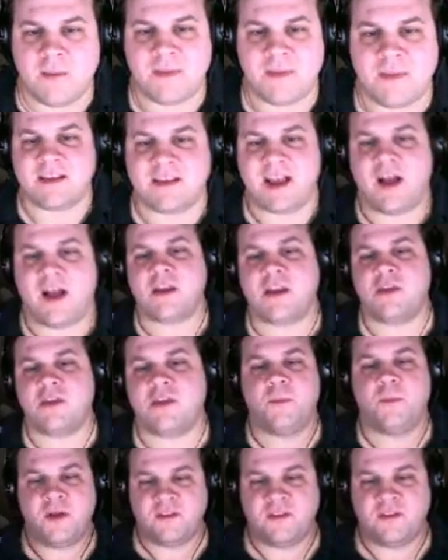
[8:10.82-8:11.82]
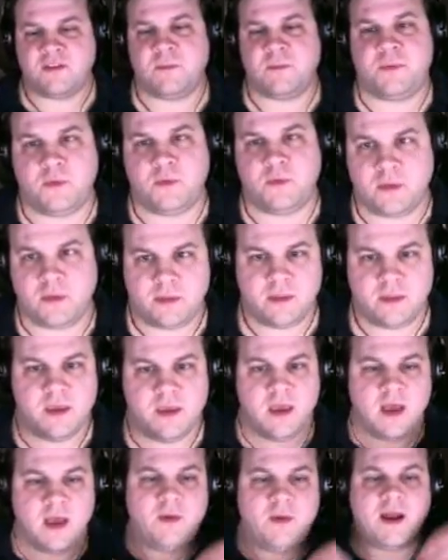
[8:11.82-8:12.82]
internet because I argue a principle with,
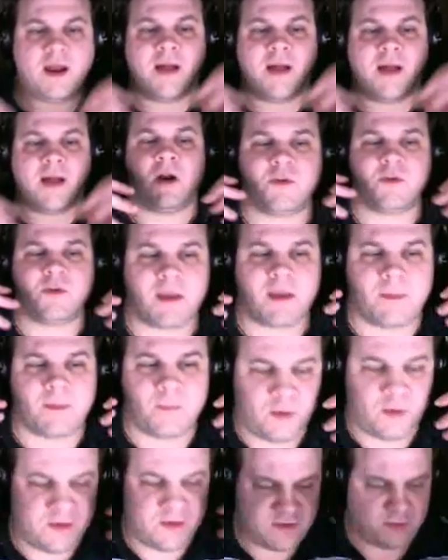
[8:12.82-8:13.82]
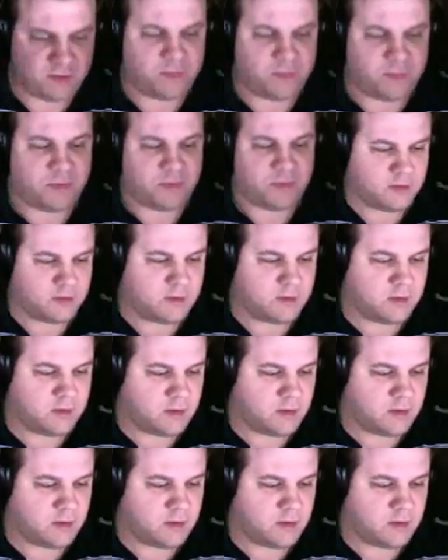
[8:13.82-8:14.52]
with I'm arguing principle.